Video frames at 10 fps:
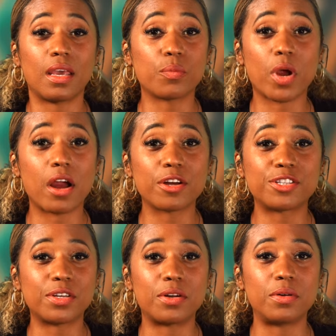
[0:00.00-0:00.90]
In
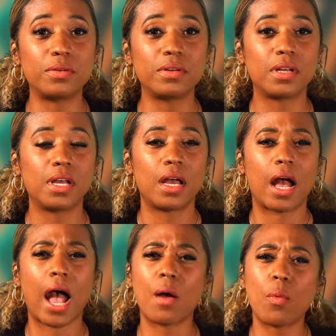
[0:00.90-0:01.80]
rehearsal, I